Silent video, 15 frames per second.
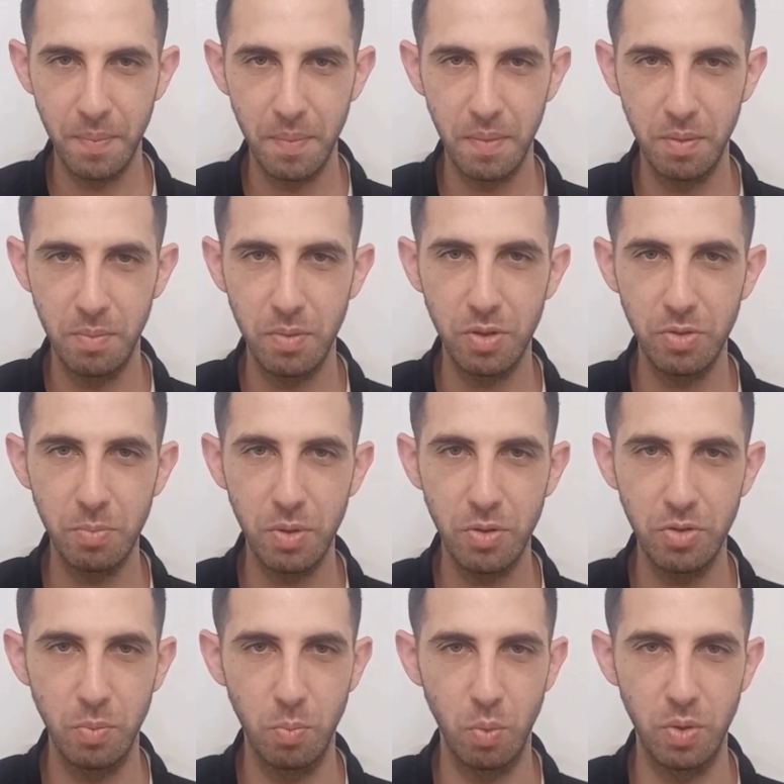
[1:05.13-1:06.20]
The first
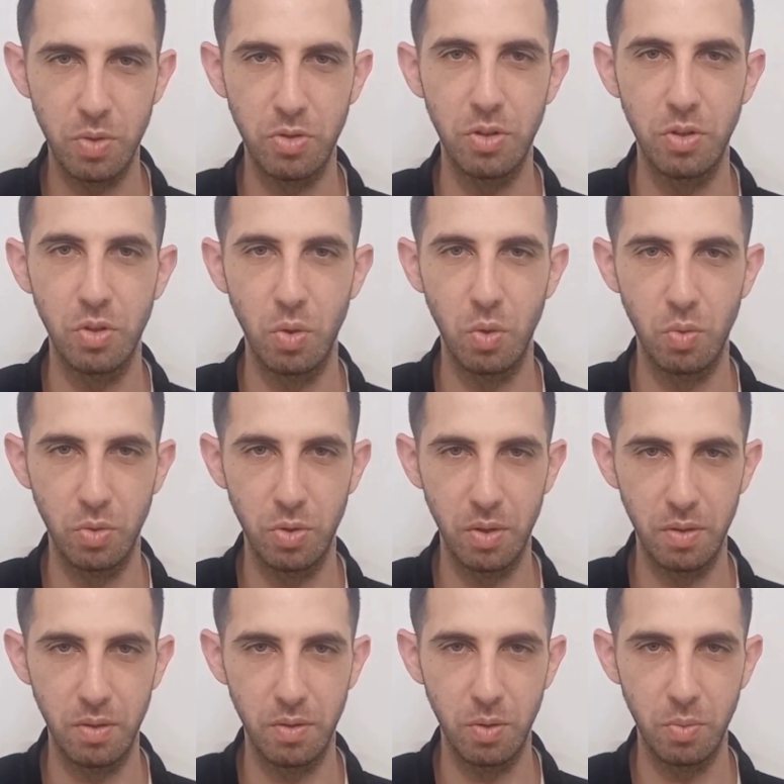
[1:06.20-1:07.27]
person walks in cold,
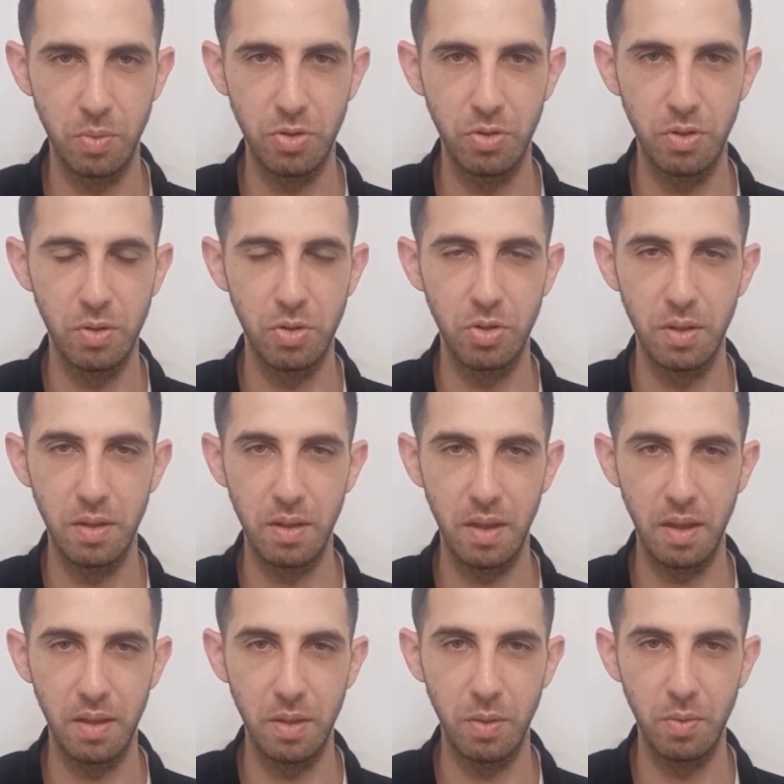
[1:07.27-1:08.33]
no research.
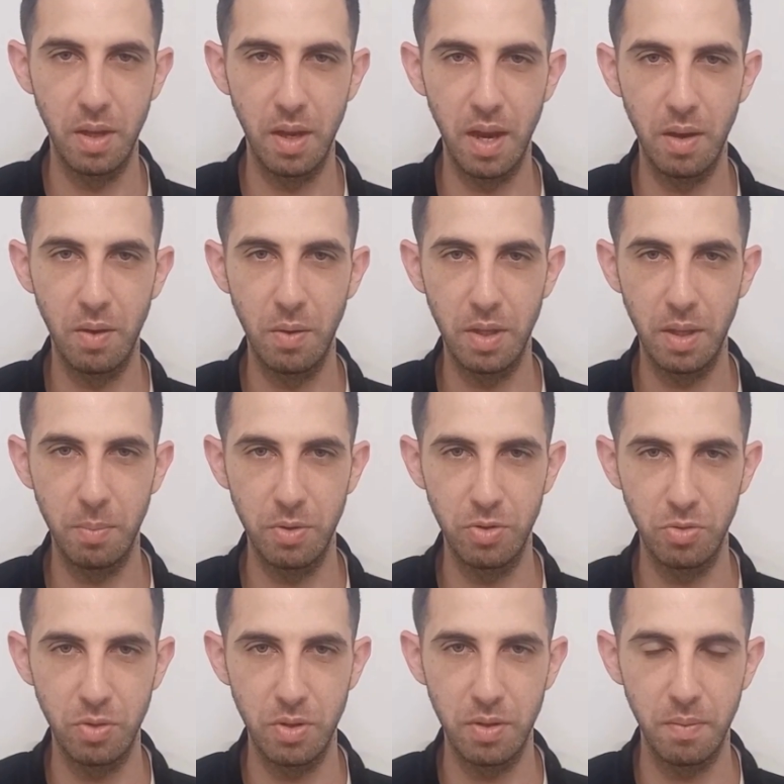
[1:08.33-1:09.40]
They rely on
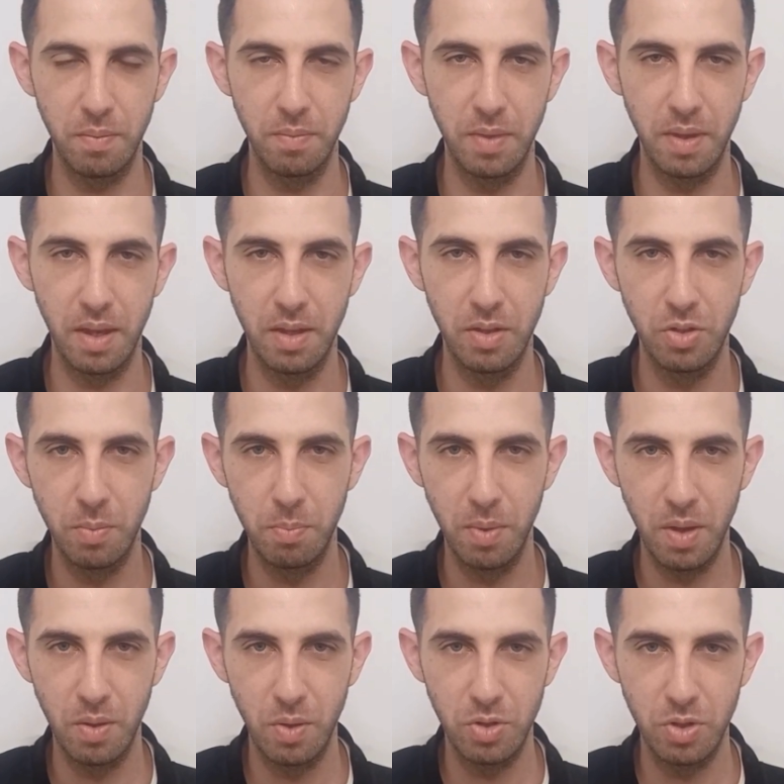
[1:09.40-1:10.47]
chemistry, that ancient
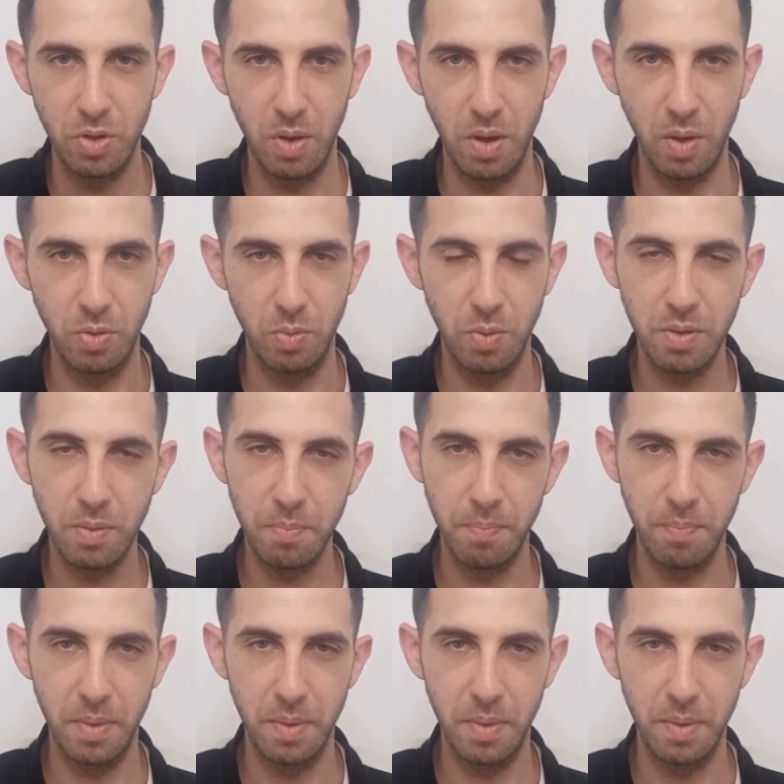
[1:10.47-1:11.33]
biological algorithm.